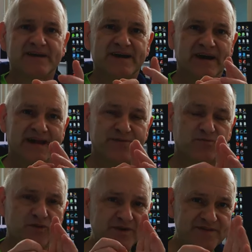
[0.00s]
And
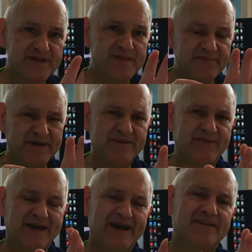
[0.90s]
one thing that
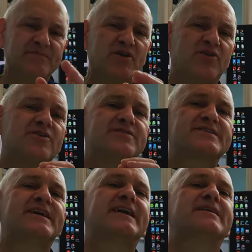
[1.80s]
people ask me all the
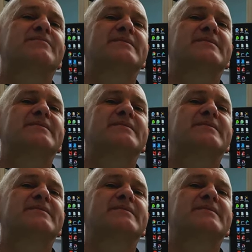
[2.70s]
time,